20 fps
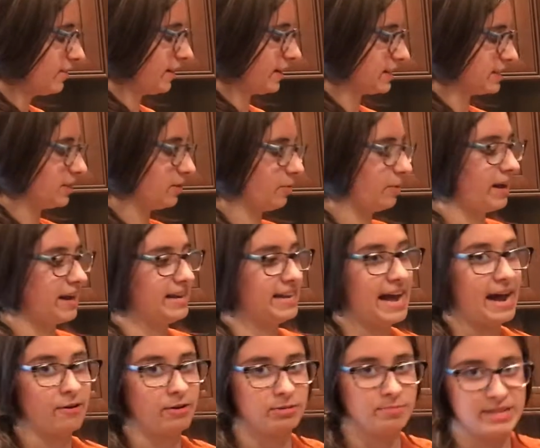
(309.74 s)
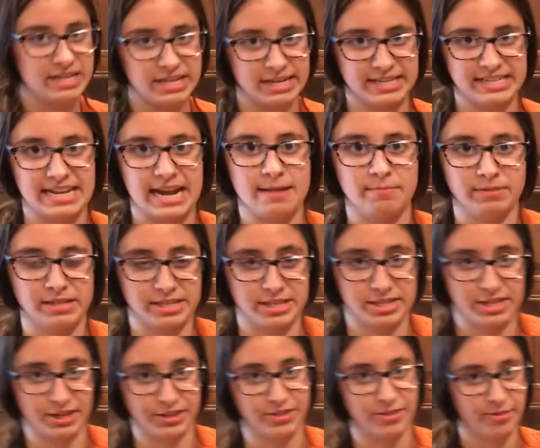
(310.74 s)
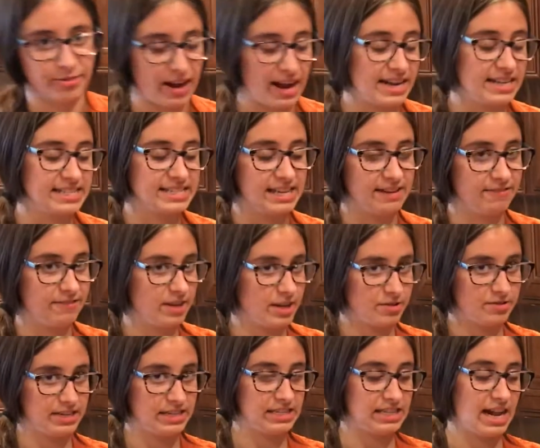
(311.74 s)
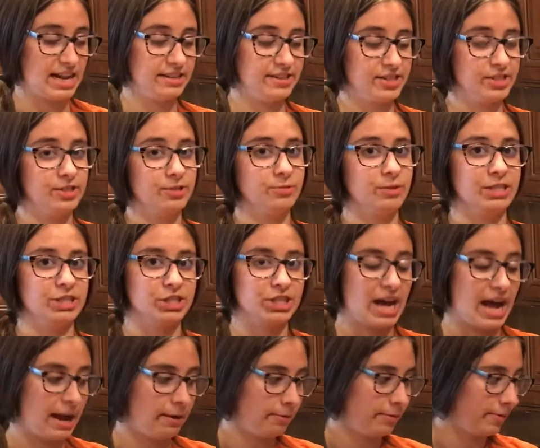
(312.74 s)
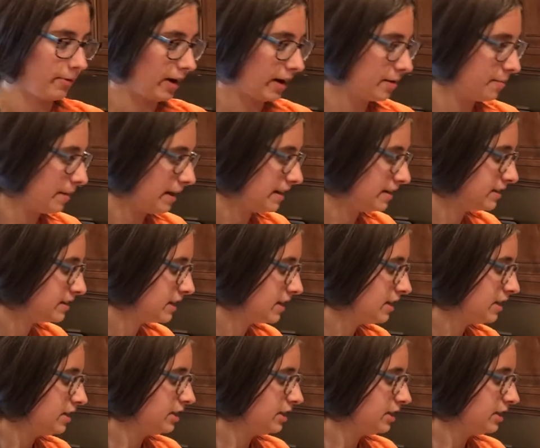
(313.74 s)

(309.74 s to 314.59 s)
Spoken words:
the rest of the way, now would be a good time to start the rice if you decide to, which I would recommend.